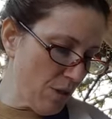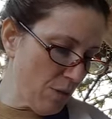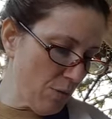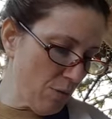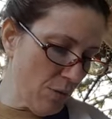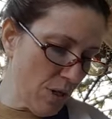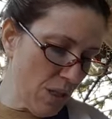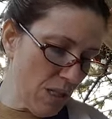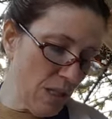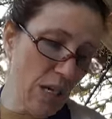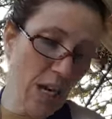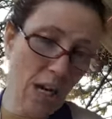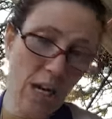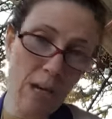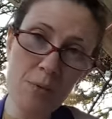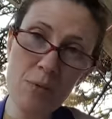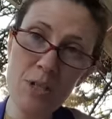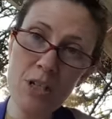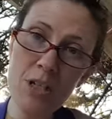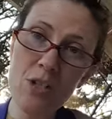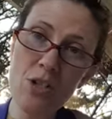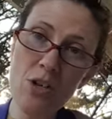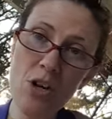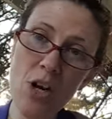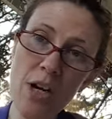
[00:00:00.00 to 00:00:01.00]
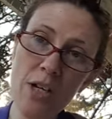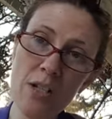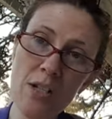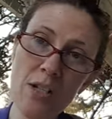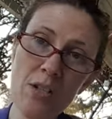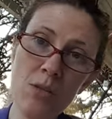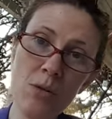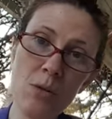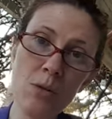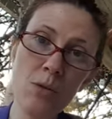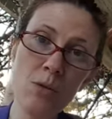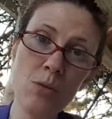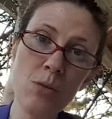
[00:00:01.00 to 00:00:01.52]
3 times he tried
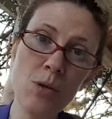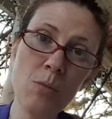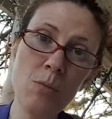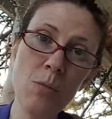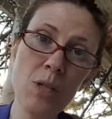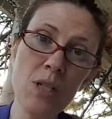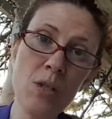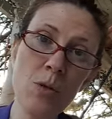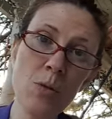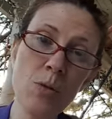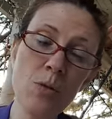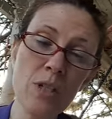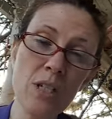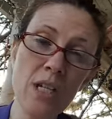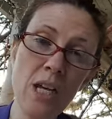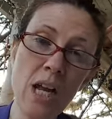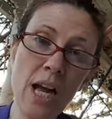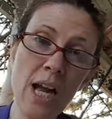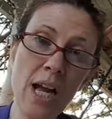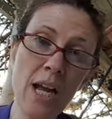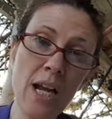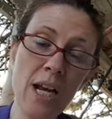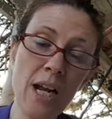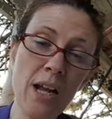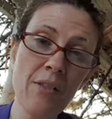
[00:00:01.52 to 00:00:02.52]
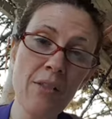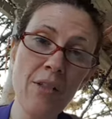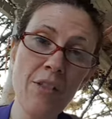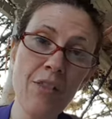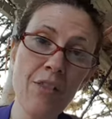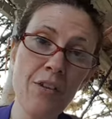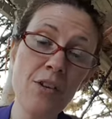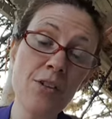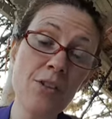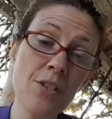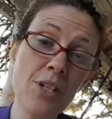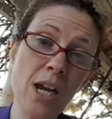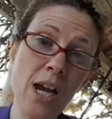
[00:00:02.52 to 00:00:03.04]
to commit suicide, the
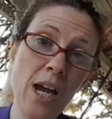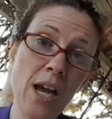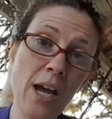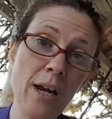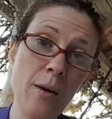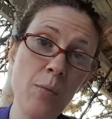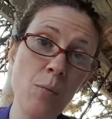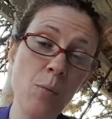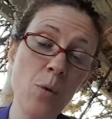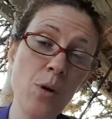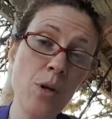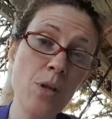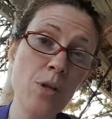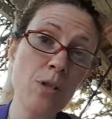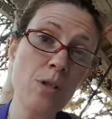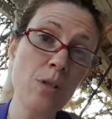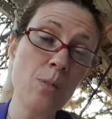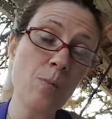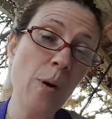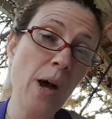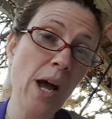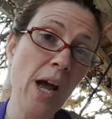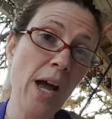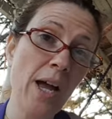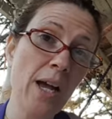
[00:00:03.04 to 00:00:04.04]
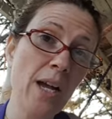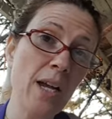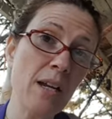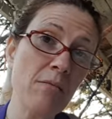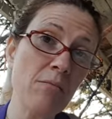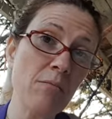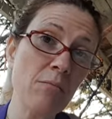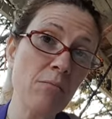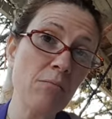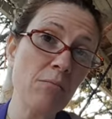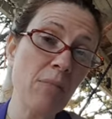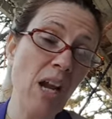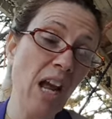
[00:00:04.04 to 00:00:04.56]
3rd time was by
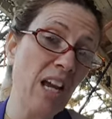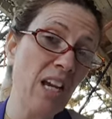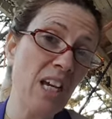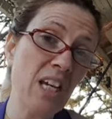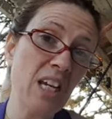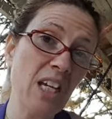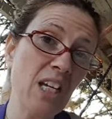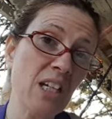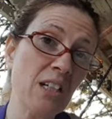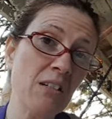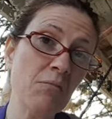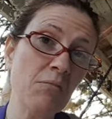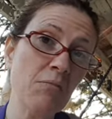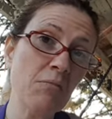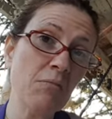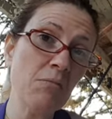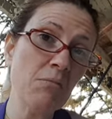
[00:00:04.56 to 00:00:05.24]
not eating.